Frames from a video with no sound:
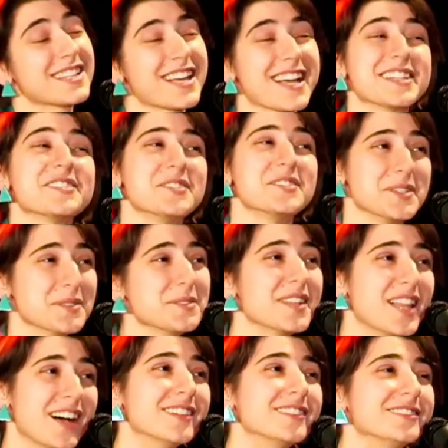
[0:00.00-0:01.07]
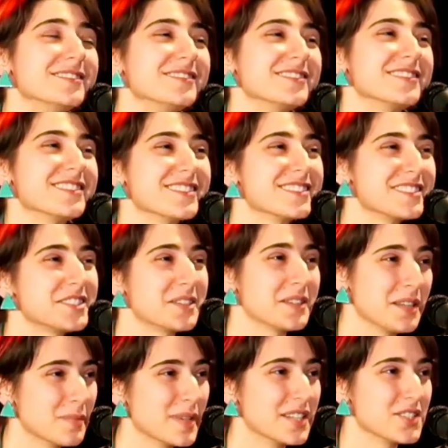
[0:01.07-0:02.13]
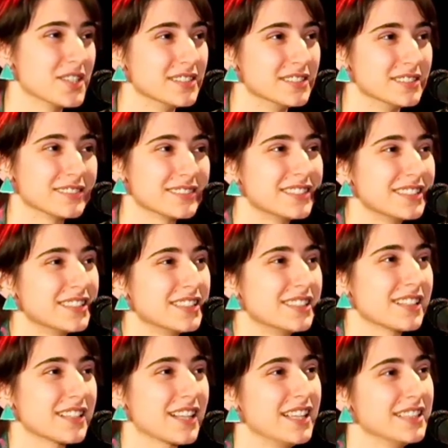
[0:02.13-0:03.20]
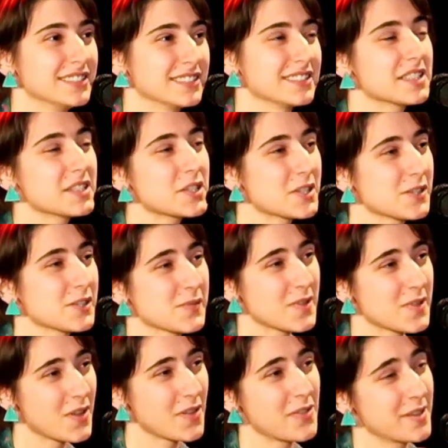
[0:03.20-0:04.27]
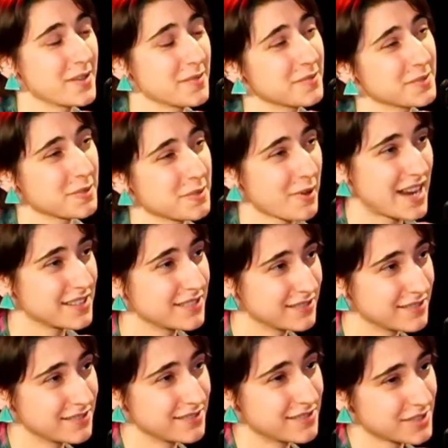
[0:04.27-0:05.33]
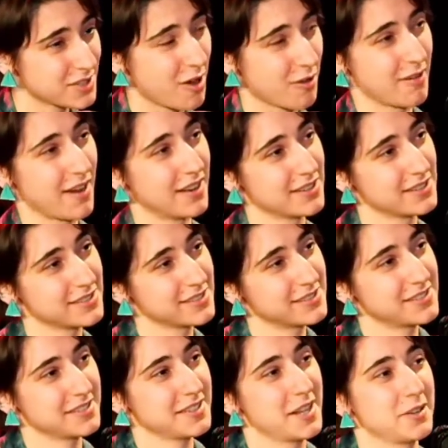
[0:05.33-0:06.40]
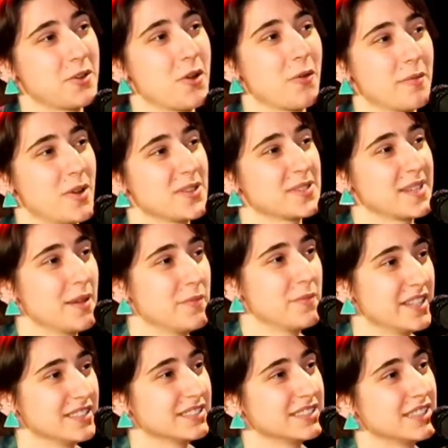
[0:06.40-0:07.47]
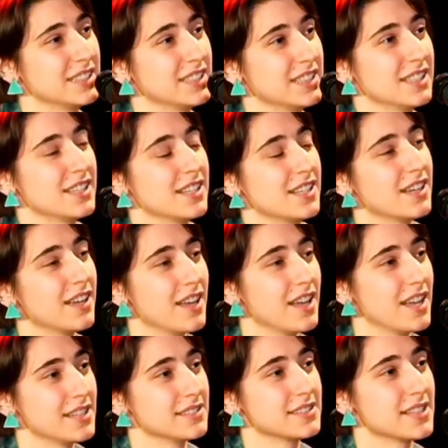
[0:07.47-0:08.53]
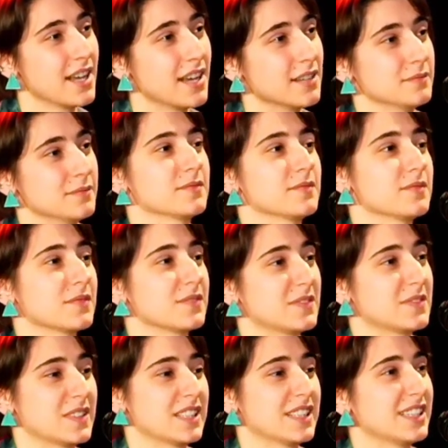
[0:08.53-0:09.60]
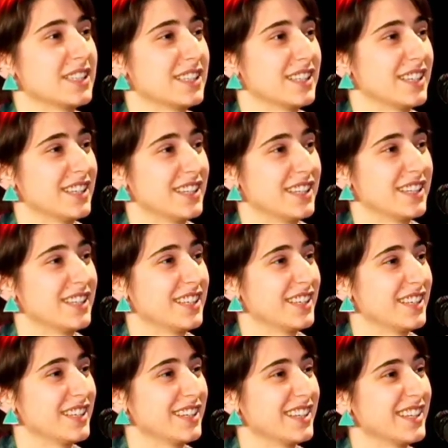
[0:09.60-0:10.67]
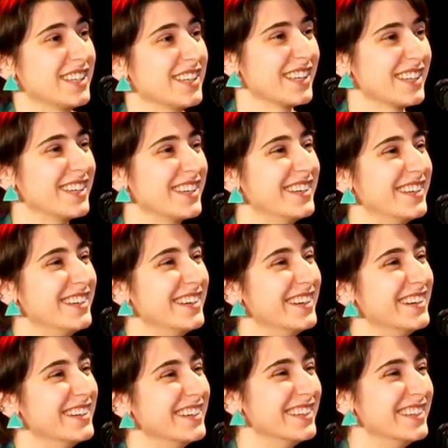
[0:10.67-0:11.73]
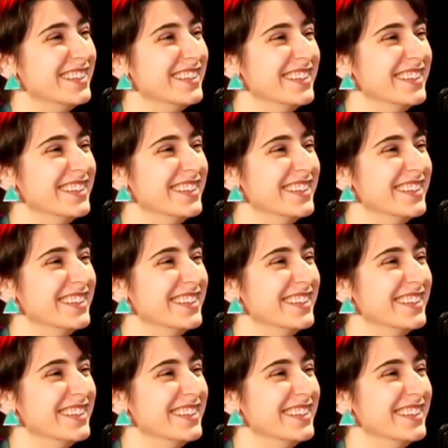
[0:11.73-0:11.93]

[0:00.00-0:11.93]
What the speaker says: do love Joni Mitchell, and all the great songwriters, Leonard Cohen, Paul Simon, and somebody on the live said that you reminded them of